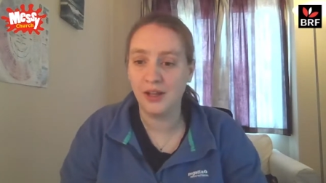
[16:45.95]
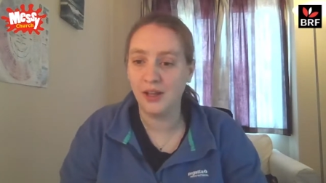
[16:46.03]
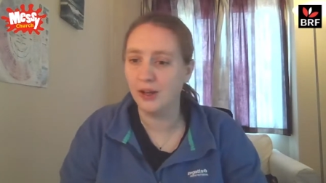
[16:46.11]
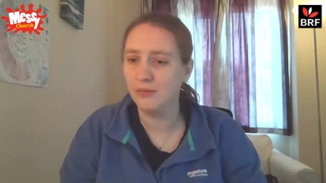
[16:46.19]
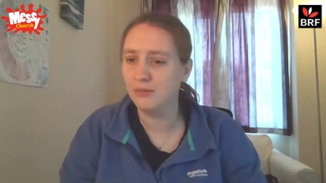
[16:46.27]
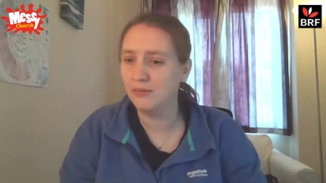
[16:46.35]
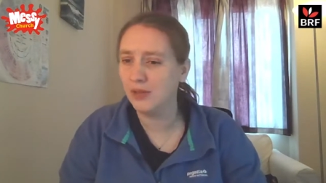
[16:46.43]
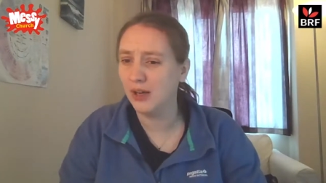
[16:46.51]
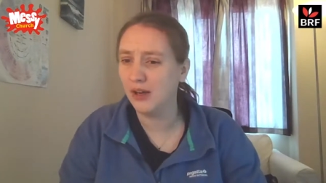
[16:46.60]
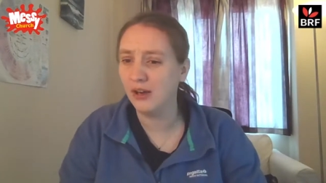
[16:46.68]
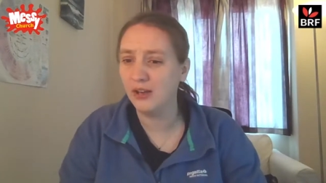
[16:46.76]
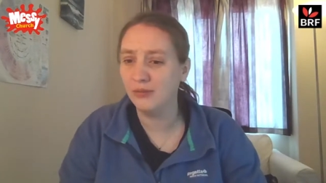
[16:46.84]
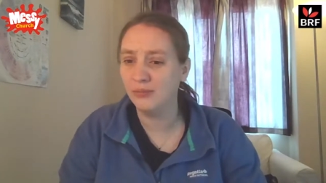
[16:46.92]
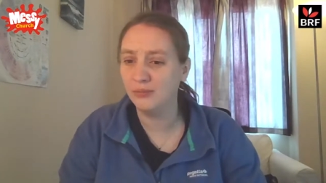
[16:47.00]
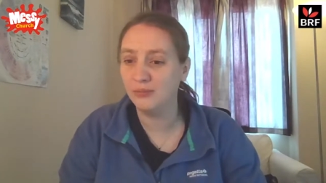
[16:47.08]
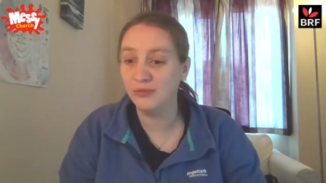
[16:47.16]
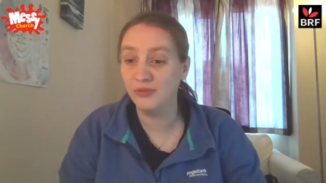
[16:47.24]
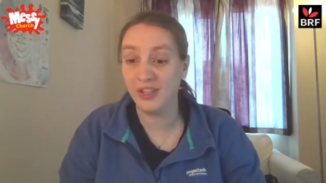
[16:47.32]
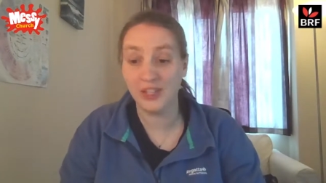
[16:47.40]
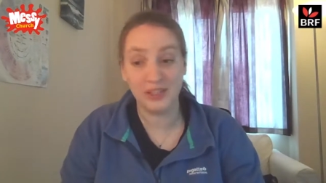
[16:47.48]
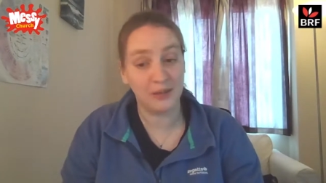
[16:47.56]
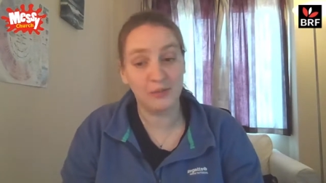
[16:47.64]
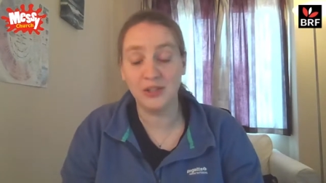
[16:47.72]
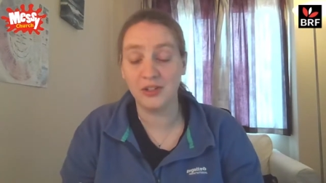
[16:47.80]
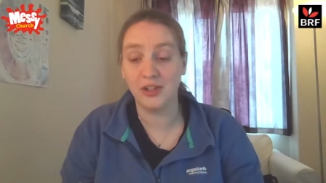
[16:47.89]
Um, I finished
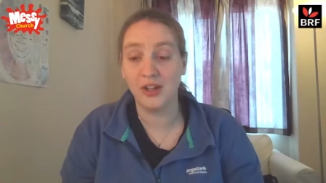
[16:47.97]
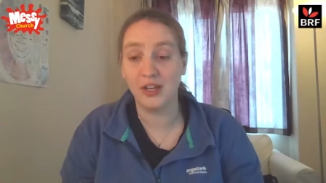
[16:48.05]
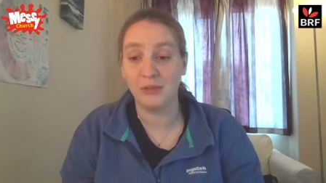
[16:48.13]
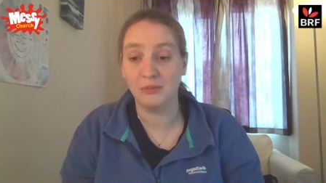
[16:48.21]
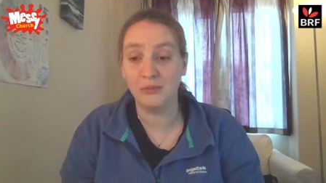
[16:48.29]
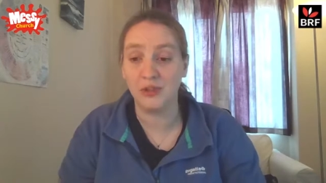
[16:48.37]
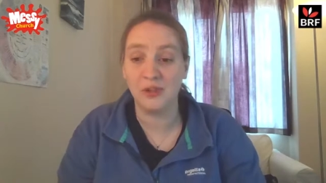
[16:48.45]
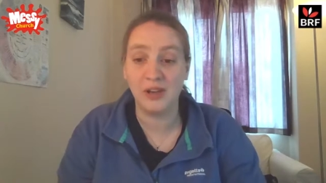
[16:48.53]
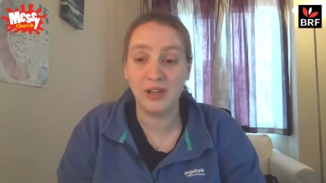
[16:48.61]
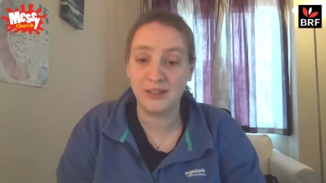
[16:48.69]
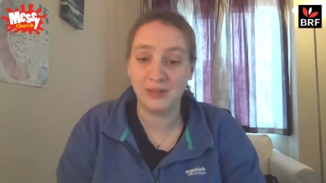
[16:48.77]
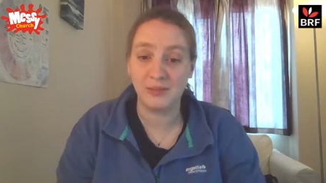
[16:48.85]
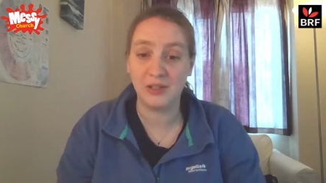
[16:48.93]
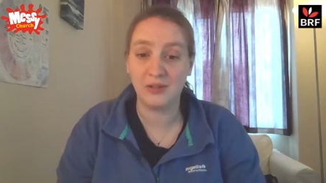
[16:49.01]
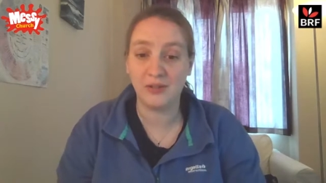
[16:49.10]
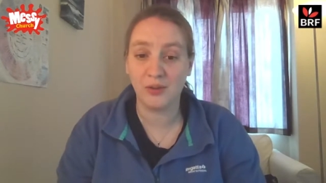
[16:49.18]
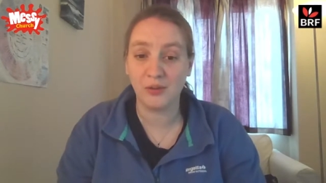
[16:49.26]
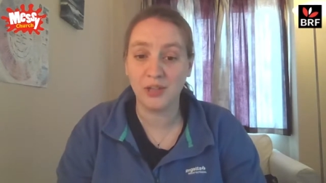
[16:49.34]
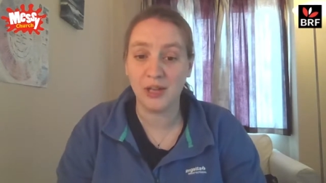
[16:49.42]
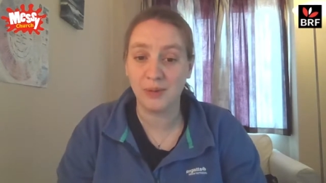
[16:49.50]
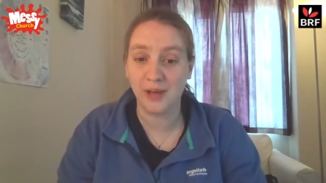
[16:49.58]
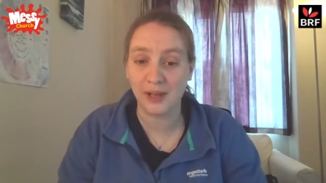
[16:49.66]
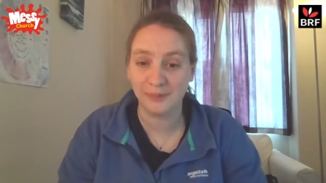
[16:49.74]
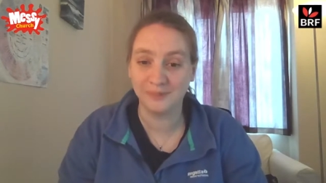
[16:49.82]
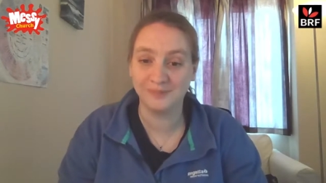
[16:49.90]
10 minutes early, so you get 10 minutes of your day
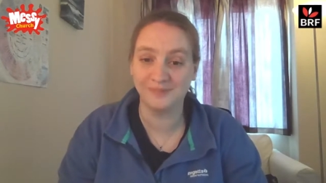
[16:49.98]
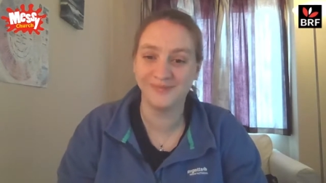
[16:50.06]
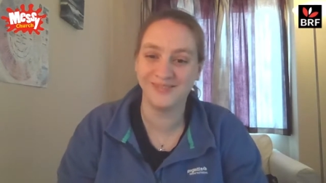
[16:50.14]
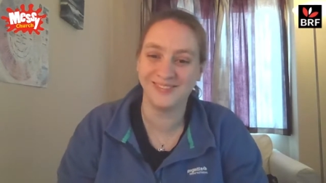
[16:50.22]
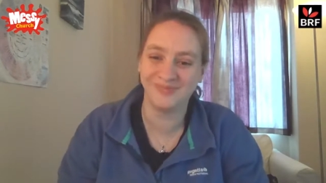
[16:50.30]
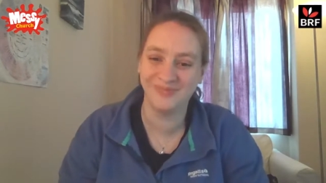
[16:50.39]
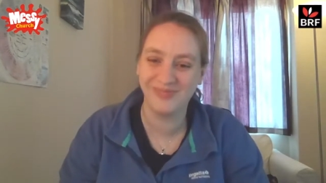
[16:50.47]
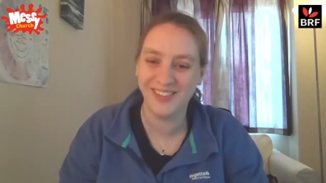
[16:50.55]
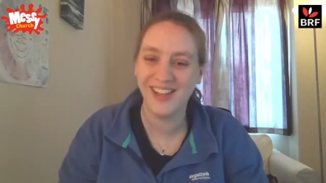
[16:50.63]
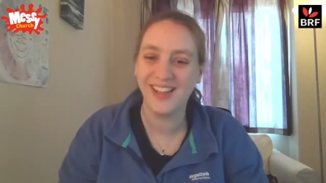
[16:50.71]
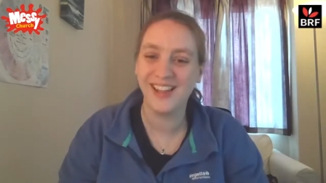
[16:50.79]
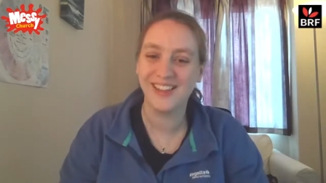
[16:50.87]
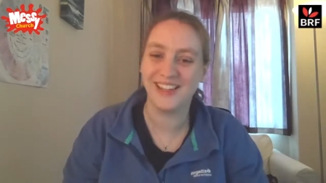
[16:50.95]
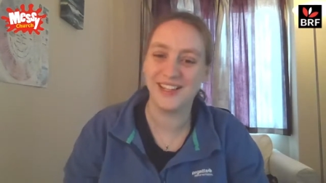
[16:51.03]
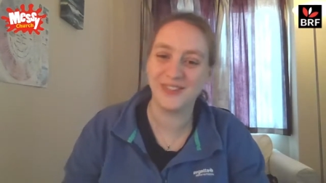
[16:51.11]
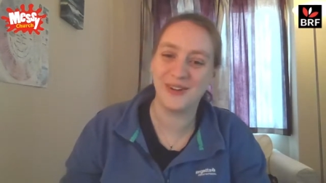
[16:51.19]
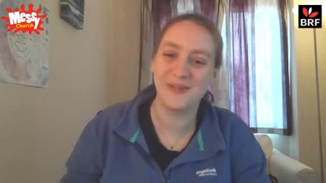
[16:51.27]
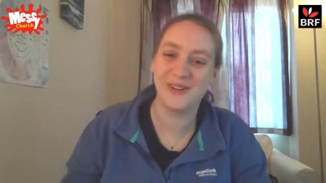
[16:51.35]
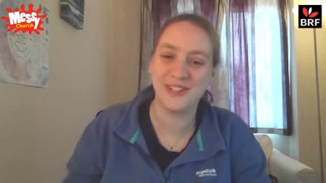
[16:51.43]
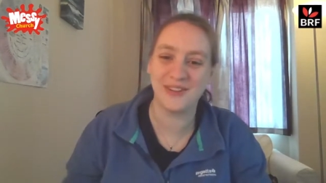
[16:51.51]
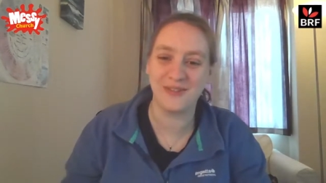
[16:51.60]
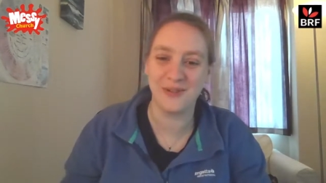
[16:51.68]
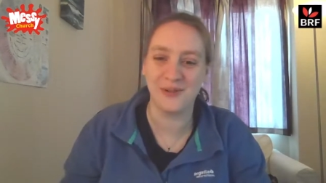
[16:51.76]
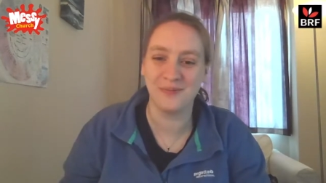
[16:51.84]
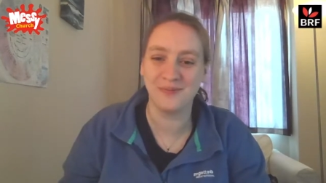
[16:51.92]
back. Thanks very much,
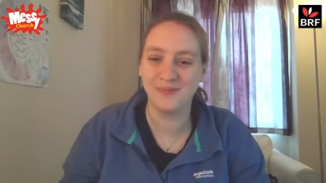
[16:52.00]
everyone.